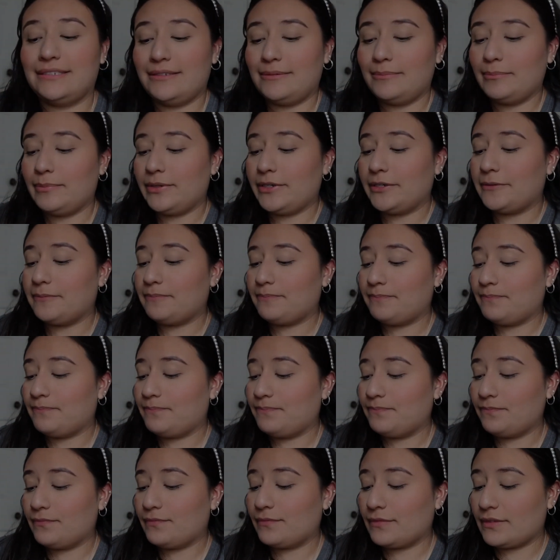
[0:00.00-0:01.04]
but,
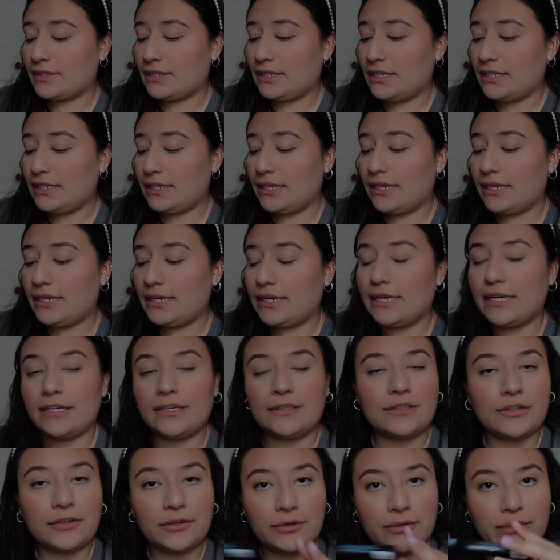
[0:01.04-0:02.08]
and then I'll
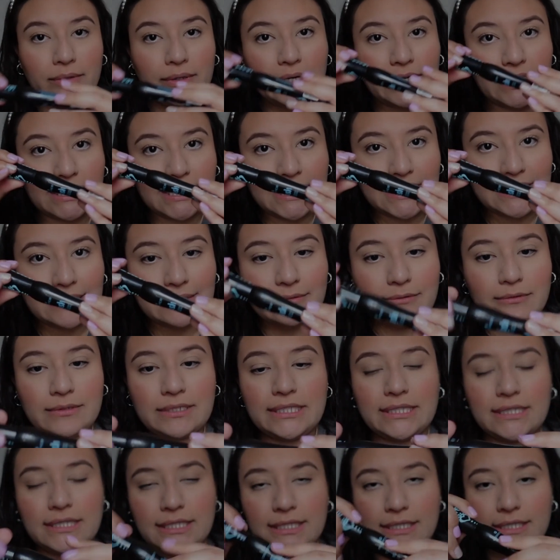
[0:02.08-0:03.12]
go again
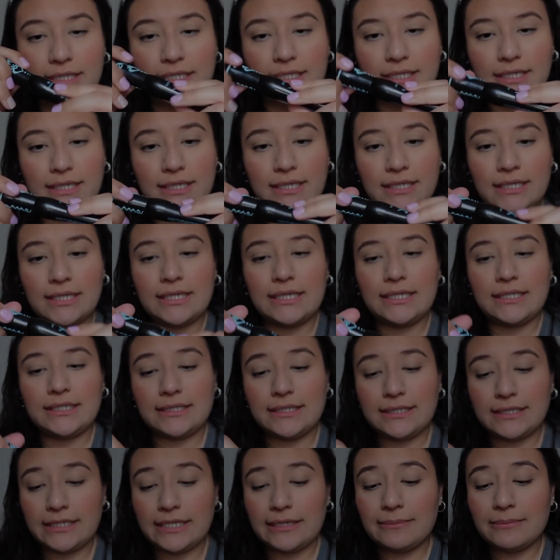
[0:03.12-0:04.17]
with the
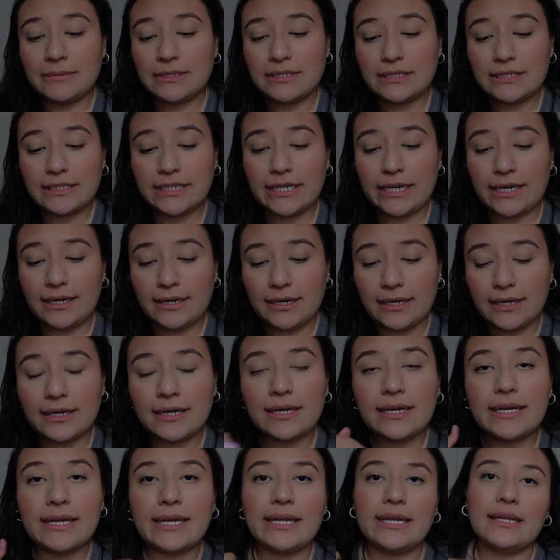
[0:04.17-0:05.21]
same
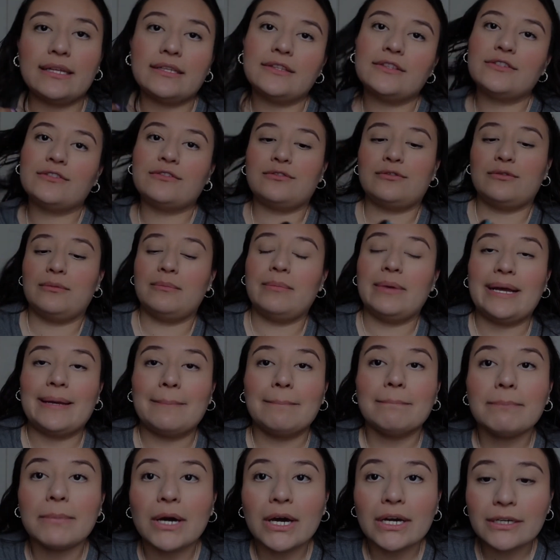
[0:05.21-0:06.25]
mascara and do my
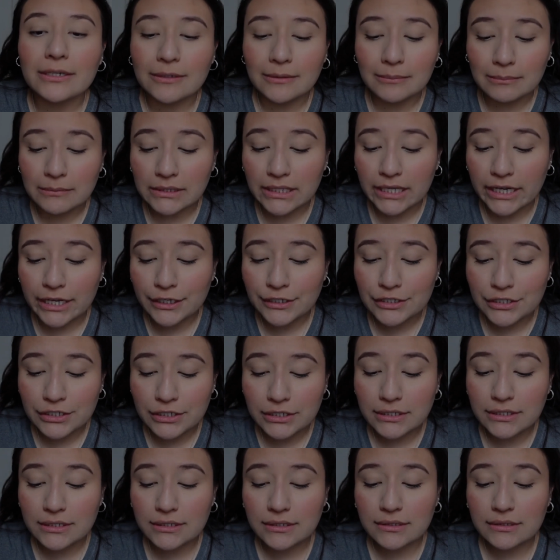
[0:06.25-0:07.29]
bottom
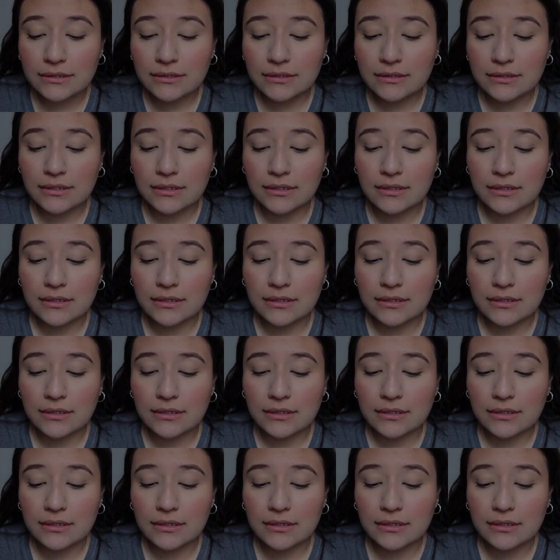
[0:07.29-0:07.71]
lashes.